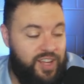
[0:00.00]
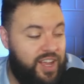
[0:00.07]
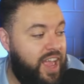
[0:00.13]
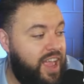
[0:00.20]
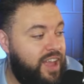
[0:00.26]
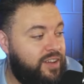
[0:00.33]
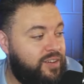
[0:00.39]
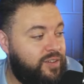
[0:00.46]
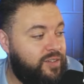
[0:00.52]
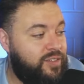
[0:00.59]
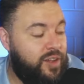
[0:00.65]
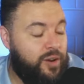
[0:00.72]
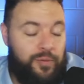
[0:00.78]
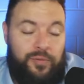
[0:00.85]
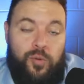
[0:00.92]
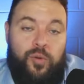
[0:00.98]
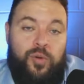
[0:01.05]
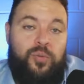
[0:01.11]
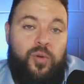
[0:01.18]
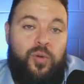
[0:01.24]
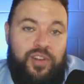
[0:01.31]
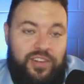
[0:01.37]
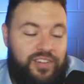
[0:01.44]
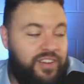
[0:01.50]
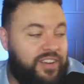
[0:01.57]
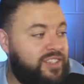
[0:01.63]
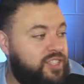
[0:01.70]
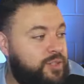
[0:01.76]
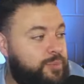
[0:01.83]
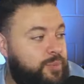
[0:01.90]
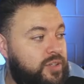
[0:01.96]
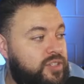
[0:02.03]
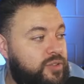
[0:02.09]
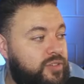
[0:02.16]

and they are four and one against the spread.